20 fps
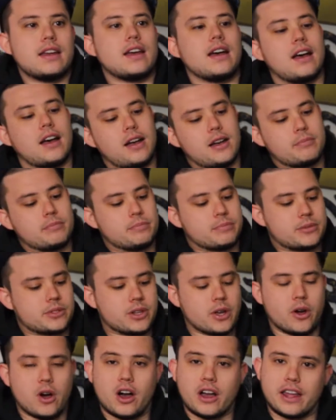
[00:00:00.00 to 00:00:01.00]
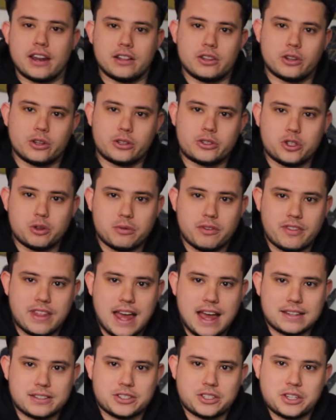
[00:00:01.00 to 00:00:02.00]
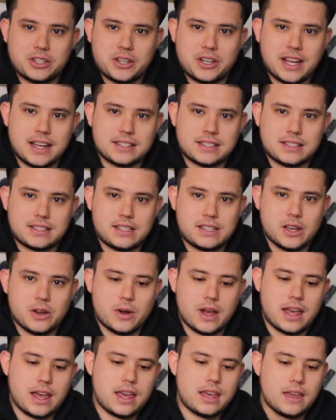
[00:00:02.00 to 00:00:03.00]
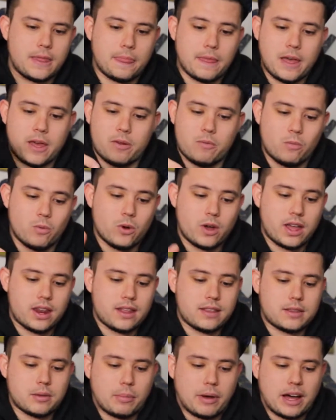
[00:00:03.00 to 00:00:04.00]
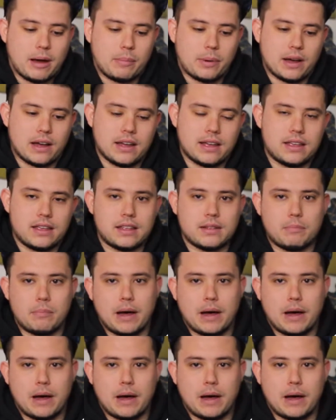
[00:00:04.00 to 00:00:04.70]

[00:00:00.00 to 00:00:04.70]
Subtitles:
So I'll get a little zoom of that to show you guys the COA, and then we'll get into Popeye.